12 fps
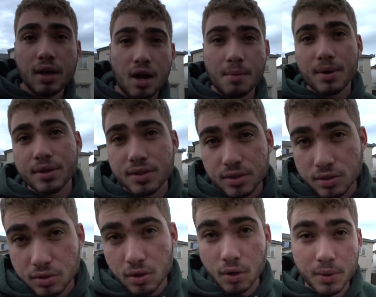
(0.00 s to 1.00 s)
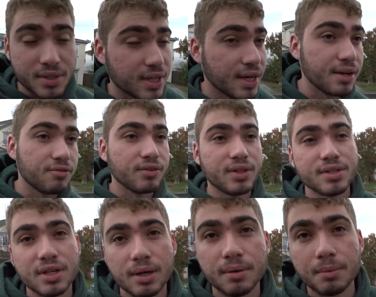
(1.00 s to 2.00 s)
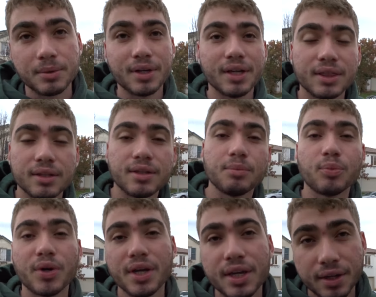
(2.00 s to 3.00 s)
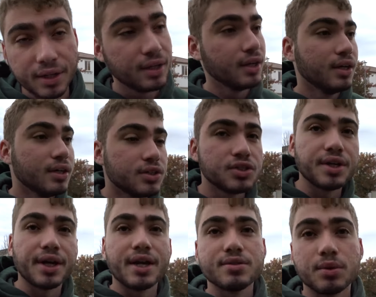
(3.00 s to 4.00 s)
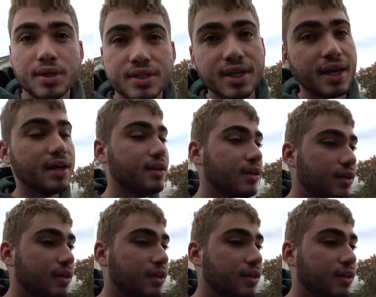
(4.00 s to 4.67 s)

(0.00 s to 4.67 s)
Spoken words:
I'm honestly so excited for this. I'm going to get the lip right here, show you guys where it's at.